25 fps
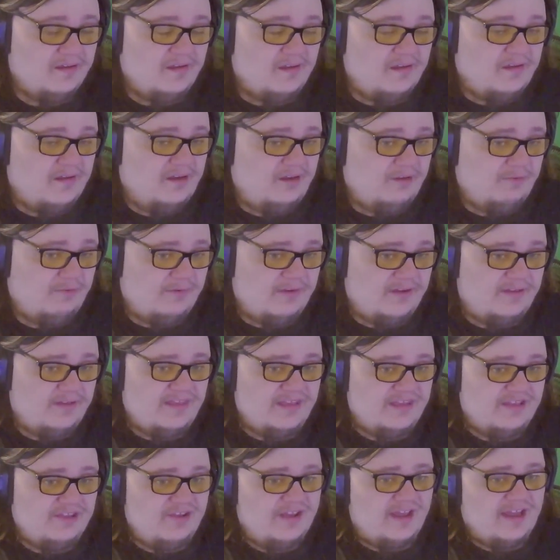Anyway,
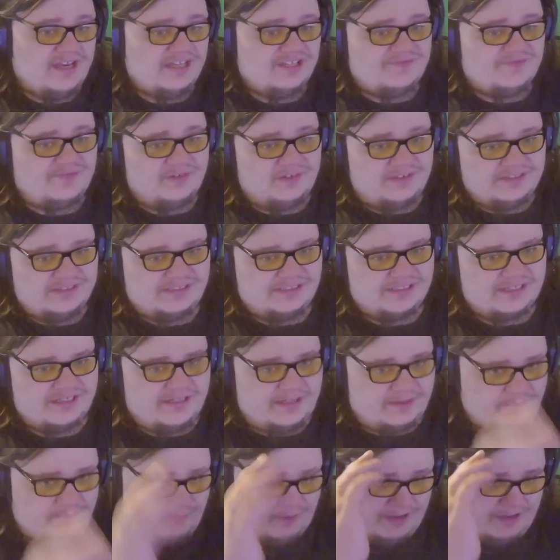thank you guys for listening.
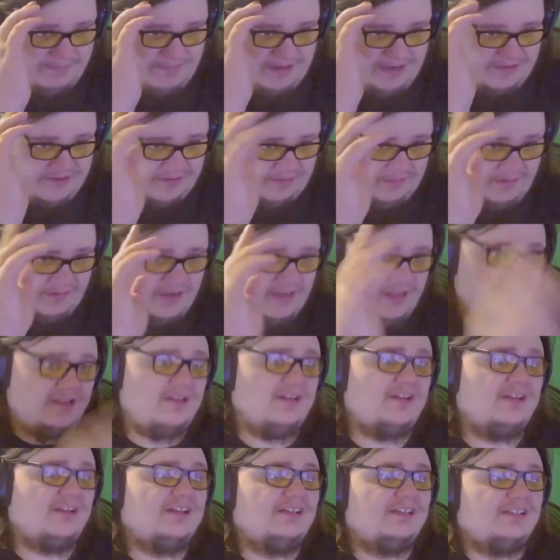White Mage Serenia,
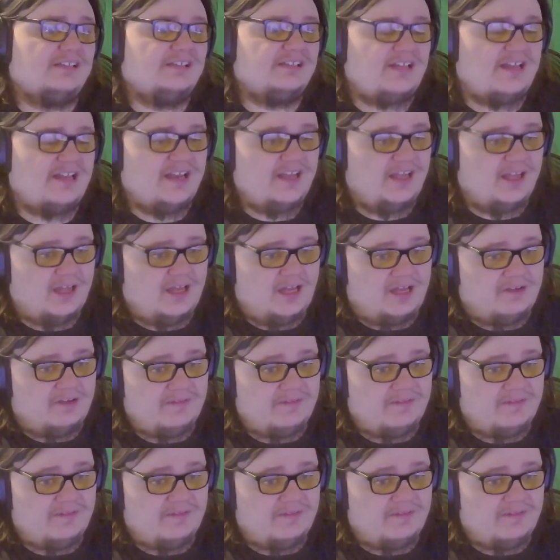signing off.